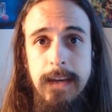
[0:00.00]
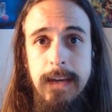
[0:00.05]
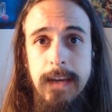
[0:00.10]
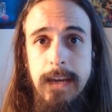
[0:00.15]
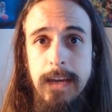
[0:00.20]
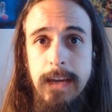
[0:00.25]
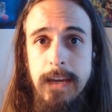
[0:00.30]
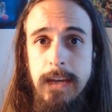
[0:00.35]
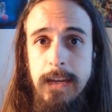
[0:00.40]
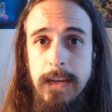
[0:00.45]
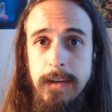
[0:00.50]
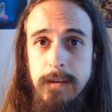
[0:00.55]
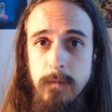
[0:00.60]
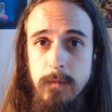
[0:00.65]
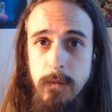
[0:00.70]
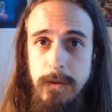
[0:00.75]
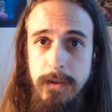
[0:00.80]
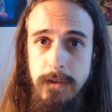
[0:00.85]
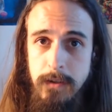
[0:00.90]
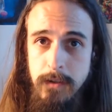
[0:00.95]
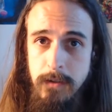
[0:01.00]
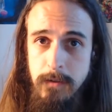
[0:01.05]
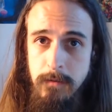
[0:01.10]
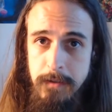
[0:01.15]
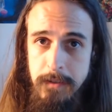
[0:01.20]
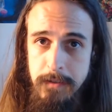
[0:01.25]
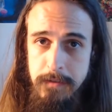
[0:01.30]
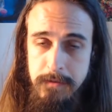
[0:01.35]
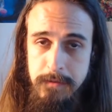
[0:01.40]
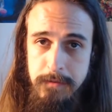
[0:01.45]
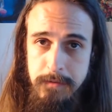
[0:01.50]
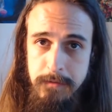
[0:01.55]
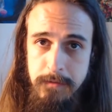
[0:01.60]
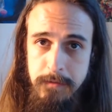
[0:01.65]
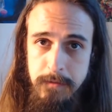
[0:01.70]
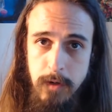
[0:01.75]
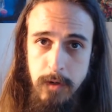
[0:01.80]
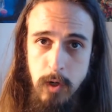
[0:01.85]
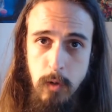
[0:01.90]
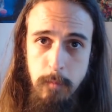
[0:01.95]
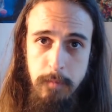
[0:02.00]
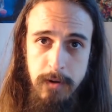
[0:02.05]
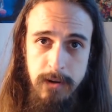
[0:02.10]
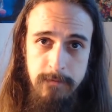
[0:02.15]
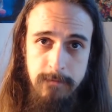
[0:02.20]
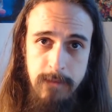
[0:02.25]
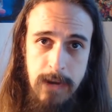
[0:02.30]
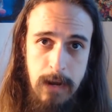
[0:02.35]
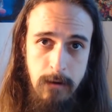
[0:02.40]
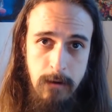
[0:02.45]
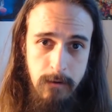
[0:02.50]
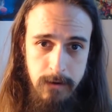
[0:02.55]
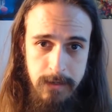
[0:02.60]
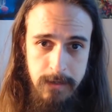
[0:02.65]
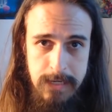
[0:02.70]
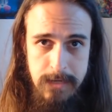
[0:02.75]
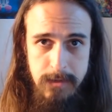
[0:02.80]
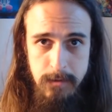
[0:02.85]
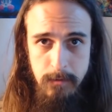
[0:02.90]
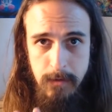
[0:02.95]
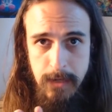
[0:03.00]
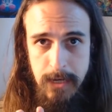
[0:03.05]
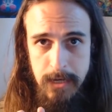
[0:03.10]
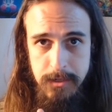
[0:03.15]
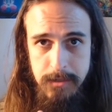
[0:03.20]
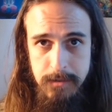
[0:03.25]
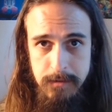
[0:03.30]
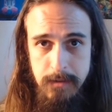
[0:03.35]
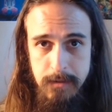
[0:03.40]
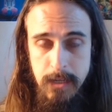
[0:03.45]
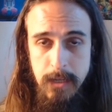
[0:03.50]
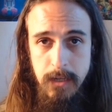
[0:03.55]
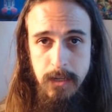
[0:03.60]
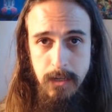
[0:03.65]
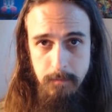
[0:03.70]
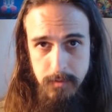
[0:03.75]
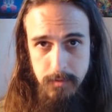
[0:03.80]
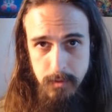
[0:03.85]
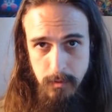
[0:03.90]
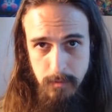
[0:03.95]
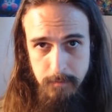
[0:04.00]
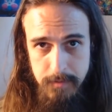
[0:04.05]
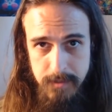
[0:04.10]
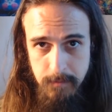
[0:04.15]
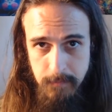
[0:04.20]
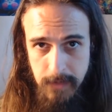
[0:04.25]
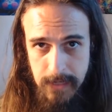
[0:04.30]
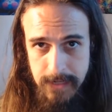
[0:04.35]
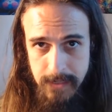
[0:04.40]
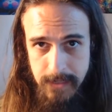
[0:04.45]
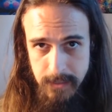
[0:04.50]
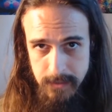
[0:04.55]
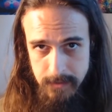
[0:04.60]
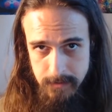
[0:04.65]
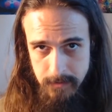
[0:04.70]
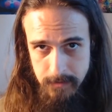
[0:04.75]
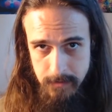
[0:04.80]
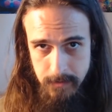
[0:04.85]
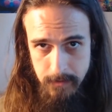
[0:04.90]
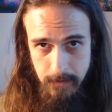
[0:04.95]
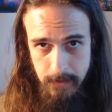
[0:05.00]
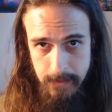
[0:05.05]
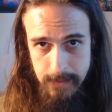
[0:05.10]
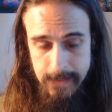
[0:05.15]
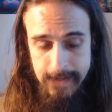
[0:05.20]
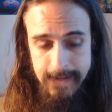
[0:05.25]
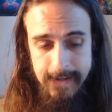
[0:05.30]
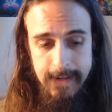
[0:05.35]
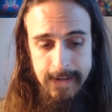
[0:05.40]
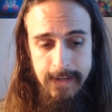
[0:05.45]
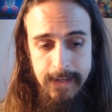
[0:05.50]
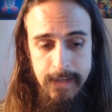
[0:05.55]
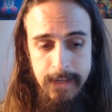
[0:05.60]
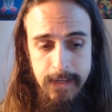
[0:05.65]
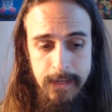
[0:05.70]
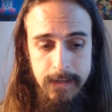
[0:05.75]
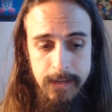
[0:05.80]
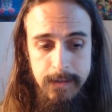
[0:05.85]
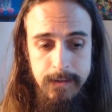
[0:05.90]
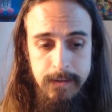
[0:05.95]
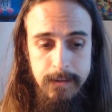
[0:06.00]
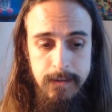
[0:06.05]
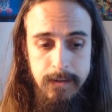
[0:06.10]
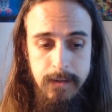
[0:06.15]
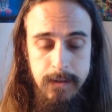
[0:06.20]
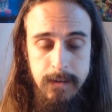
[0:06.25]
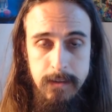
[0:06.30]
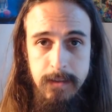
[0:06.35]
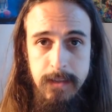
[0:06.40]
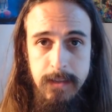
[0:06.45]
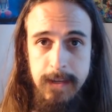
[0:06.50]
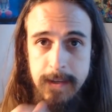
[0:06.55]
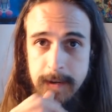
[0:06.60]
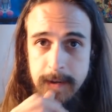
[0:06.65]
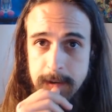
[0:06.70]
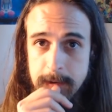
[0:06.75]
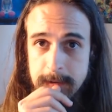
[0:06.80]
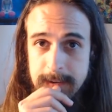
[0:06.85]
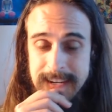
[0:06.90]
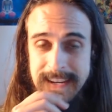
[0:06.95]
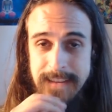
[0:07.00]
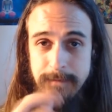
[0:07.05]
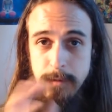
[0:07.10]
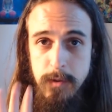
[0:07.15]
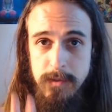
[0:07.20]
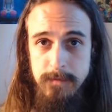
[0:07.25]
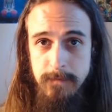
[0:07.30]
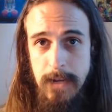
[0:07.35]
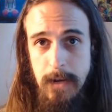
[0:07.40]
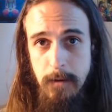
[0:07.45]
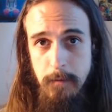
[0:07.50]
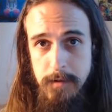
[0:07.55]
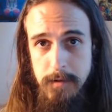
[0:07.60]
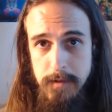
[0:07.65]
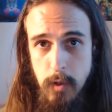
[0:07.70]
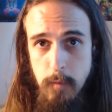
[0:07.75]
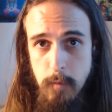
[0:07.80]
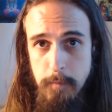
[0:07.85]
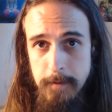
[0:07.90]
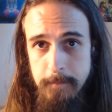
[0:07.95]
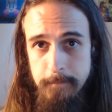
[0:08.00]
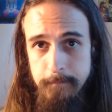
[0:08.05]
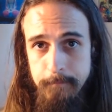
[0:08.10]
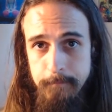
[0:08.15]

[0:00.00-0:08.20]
and we are going to open a flower in each location, absorb some light into there, and then leave those flowers open.